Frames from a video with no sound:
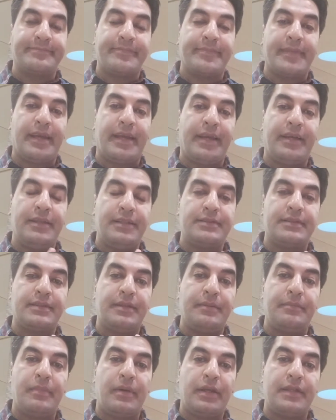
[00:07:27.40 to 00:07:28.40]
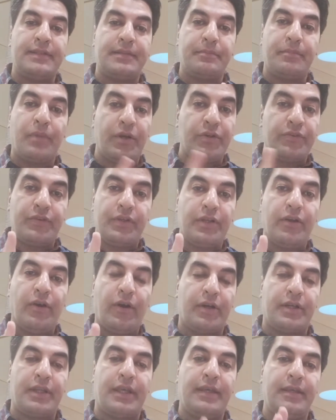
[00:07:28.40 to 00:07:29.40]
He is a, he is a mighty
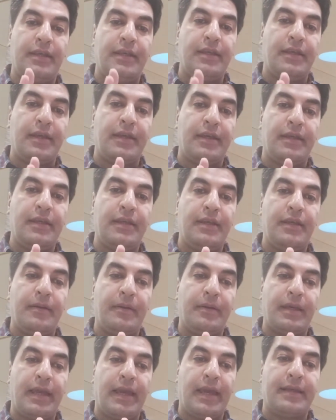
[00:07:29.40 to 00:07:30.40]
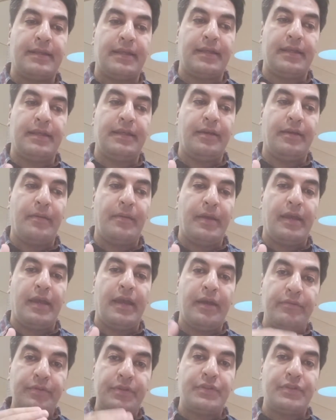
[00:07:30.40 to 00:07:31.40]
God. He, he, he,
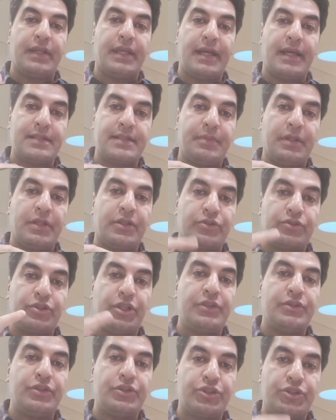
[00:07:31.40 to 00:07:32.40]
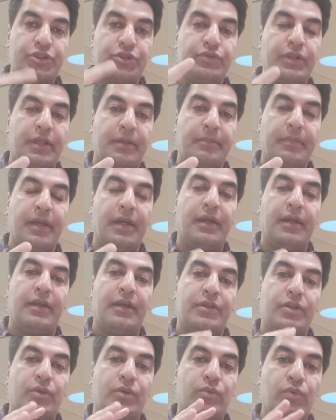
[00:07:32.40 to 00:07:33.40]
everything has been created through him.
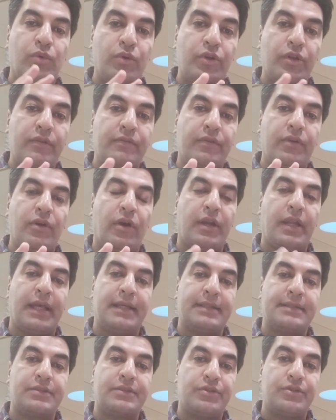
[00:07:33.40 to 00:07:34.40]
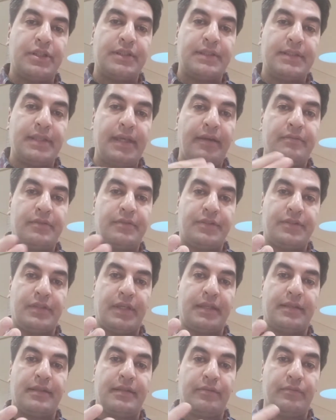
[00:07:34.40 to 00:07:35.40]
The Word of God has created
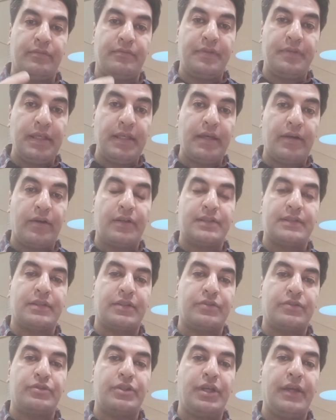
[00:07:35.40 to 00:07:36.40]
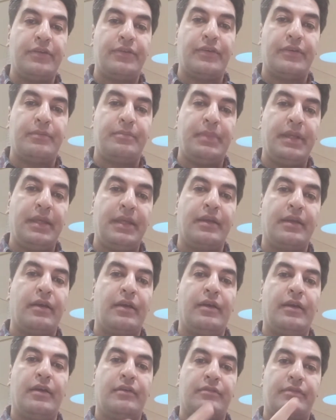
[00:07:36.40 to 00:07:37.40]
everything. We are the created being
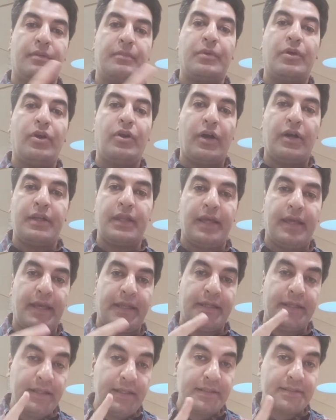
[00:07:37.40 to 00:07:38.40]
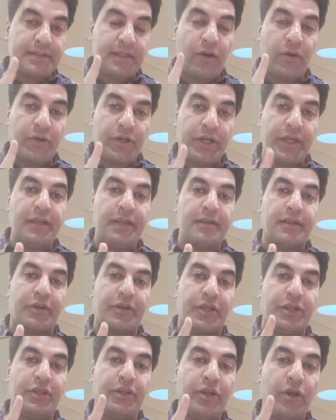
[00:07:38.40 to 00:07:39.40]
from God, and He is our healer.
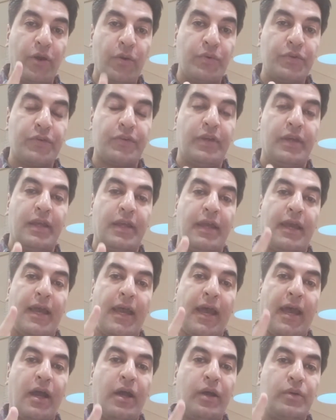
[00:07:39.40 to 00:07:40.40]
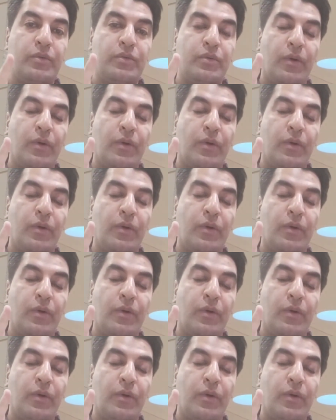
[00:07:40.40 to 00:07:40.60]
He knows how